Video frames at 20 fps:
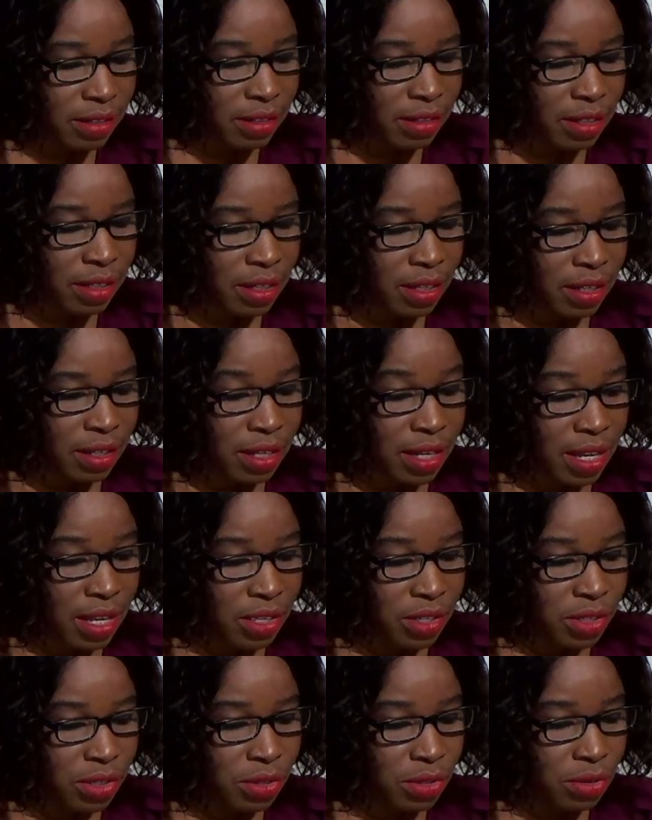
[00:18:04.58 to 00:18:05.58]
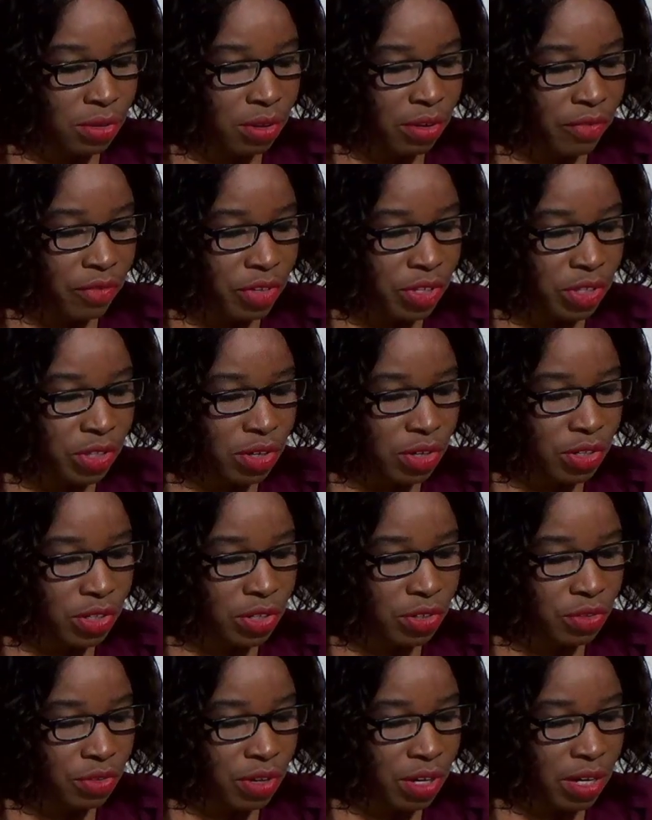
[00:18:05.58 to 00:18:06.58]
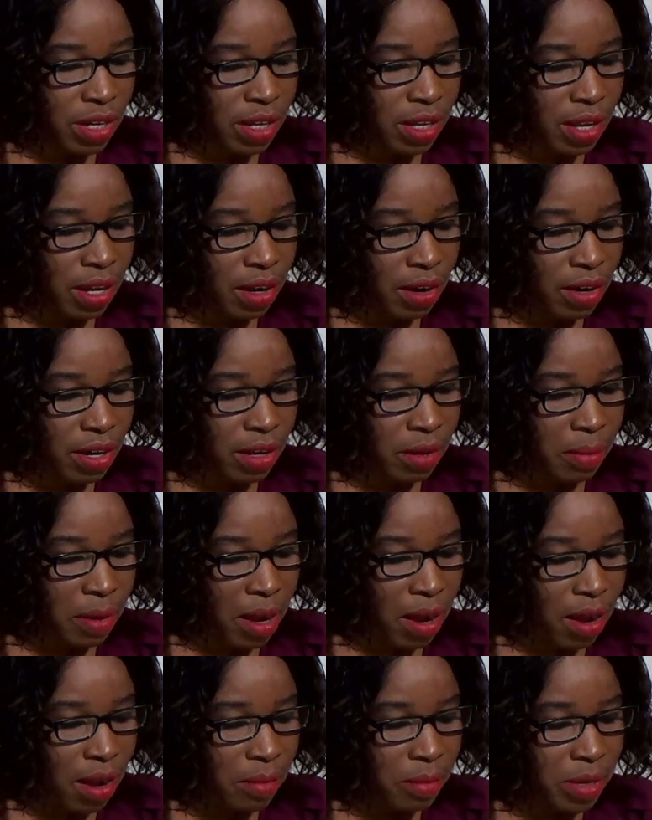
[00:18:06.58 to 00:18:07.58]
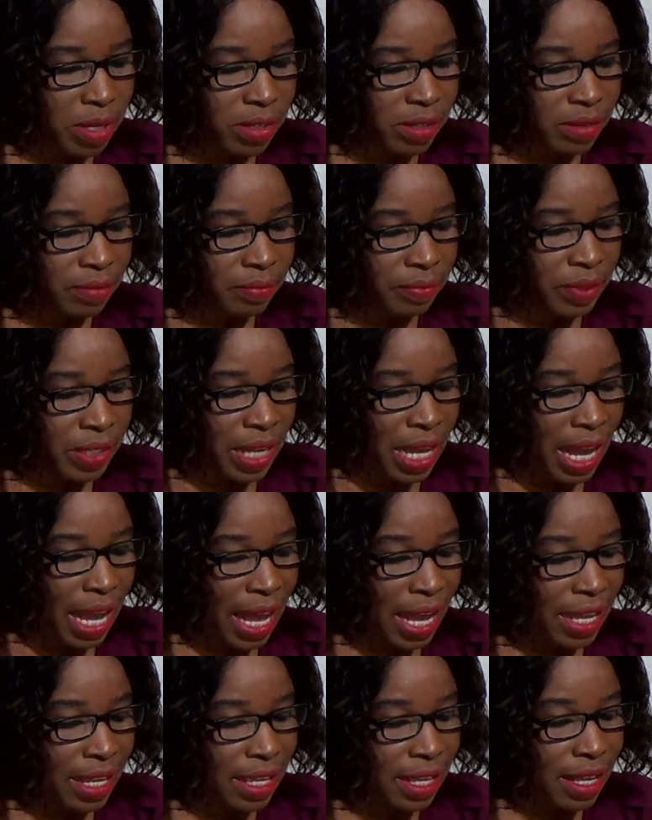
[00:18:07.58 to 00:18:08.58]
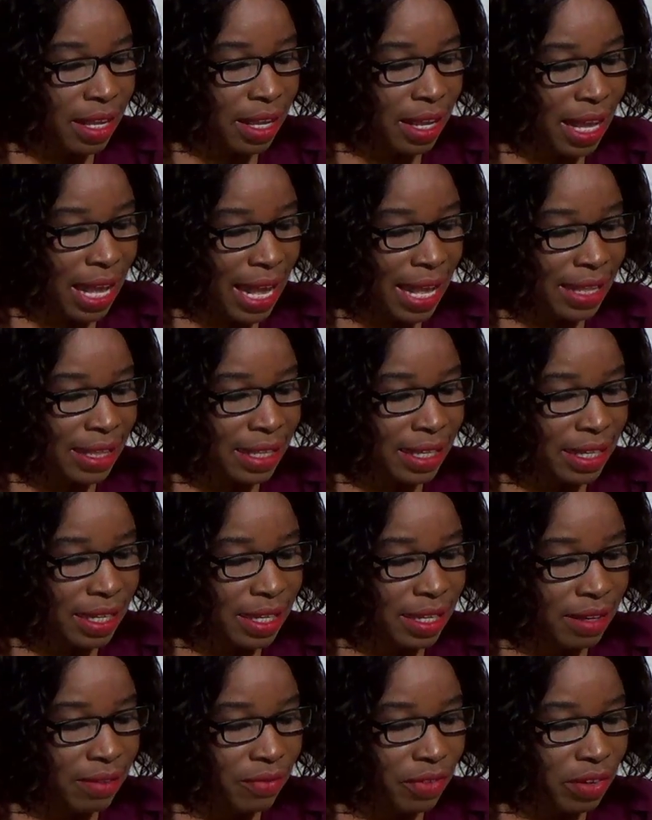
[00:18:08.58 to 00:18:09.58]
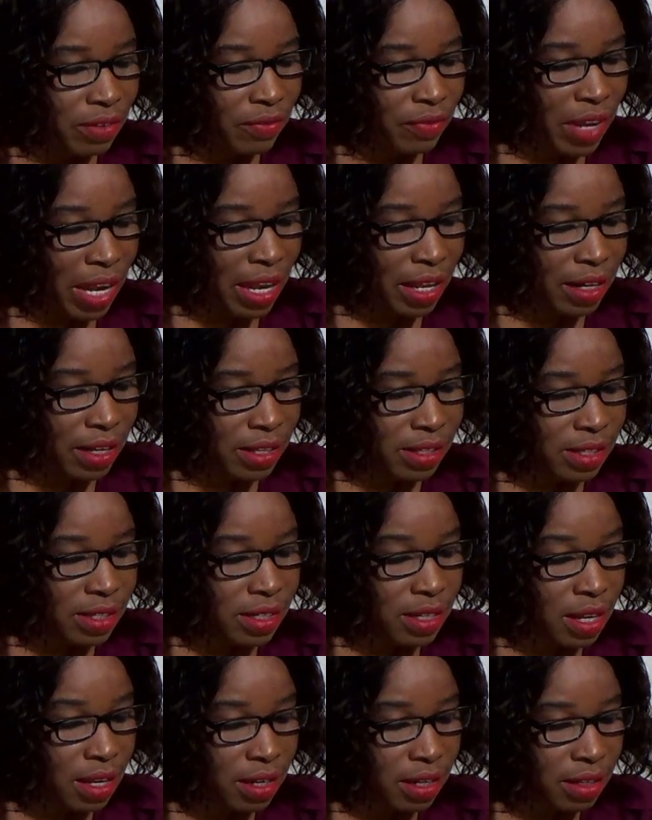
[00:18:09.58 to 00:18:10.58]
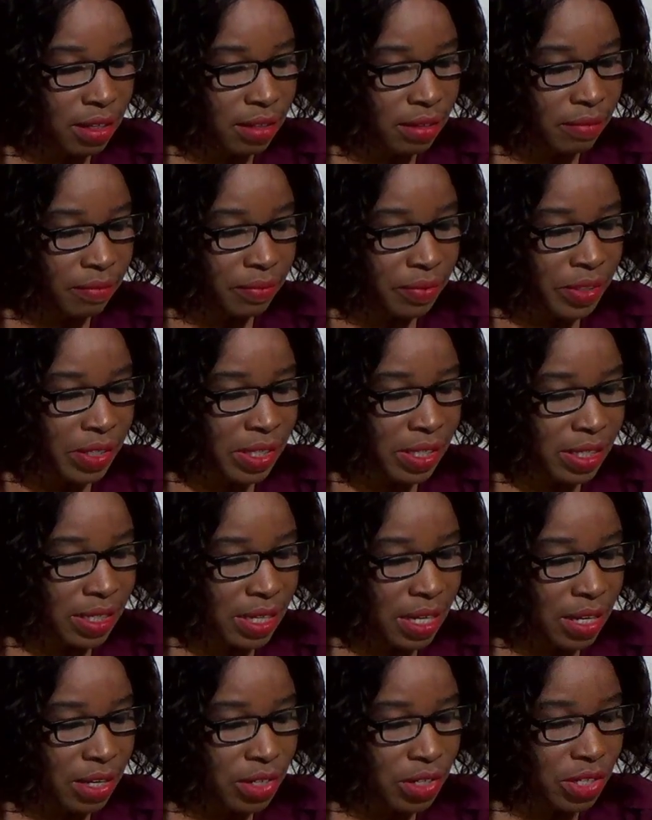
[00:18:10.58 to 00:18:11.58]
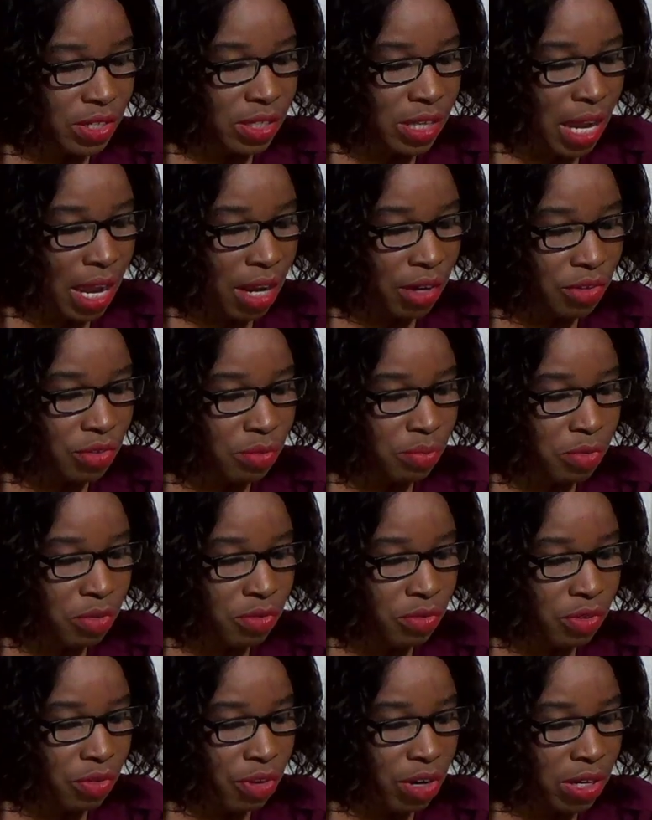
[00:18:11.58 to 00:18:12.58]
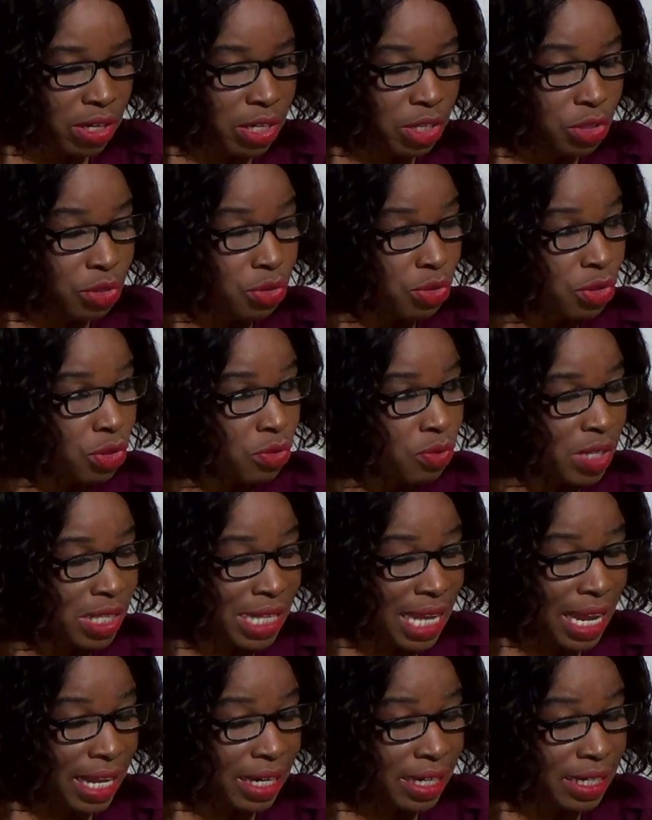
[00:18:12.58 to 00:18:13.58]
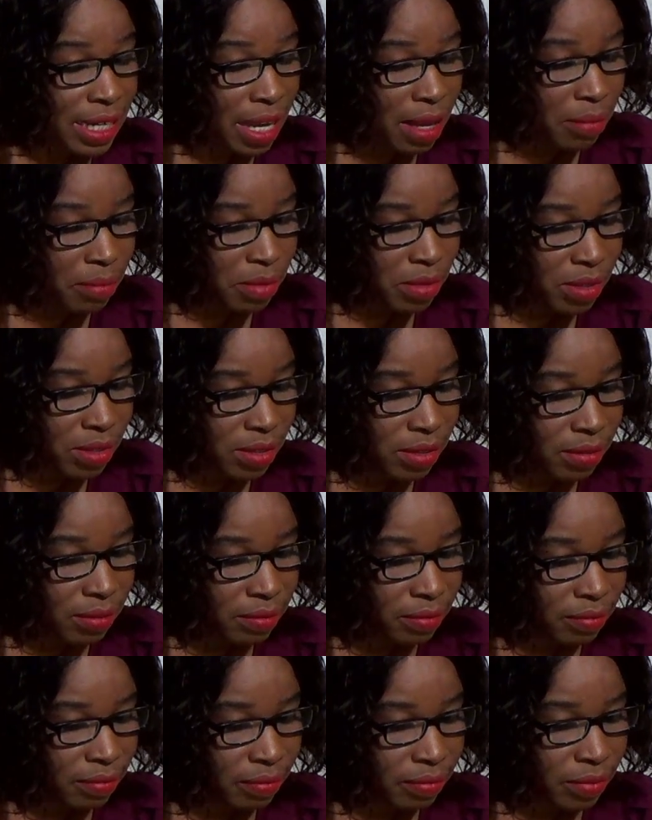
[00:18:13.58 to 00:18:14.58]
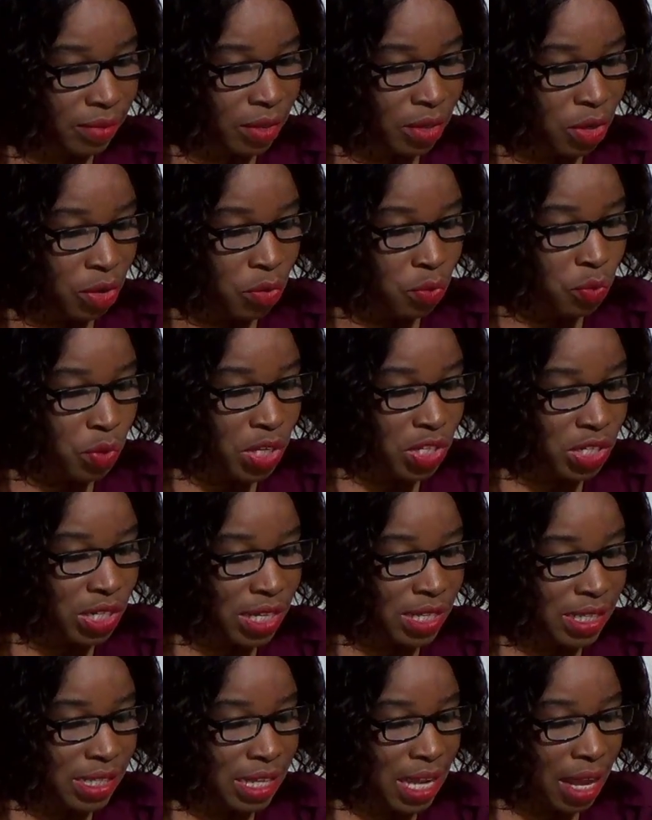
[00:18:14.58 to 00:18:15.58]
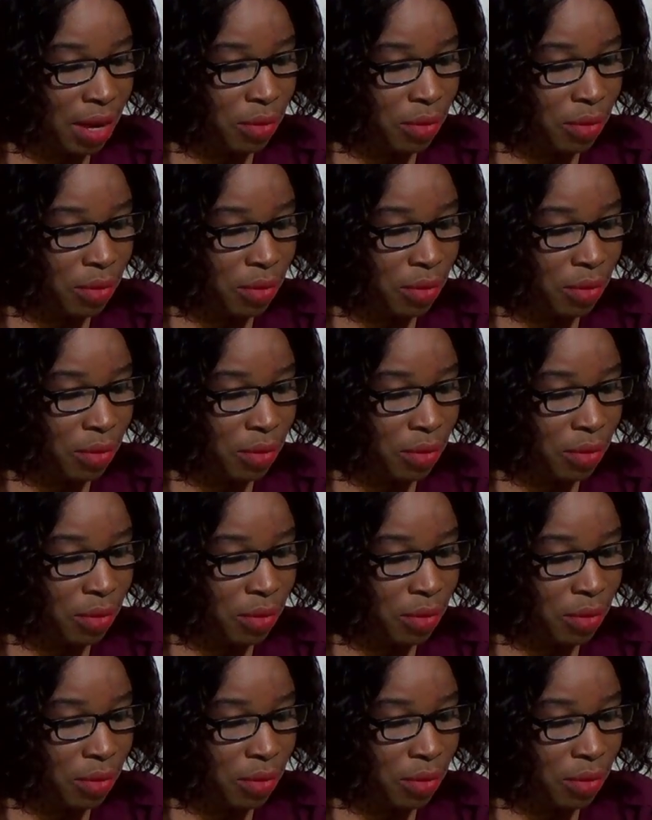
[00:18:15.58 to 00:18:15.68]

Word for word: and Training here in the Bahamas, anger and the evil violence tunnel stages attribute greatly to suicide attempts, which can start with any embarrassment